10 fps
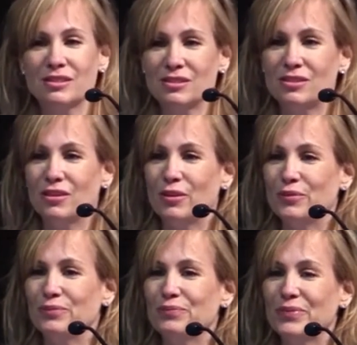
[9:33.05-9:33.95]
So,
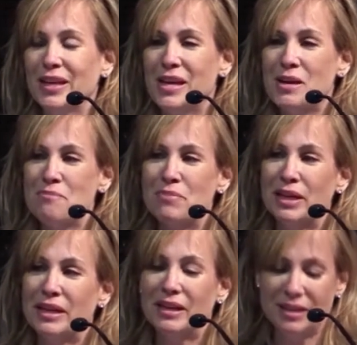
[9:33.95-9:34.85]

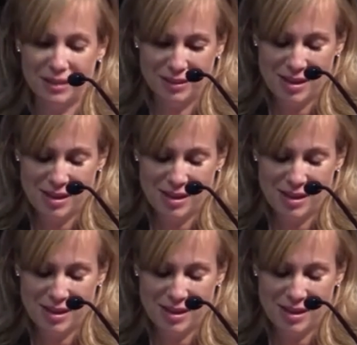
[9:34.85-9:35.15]
but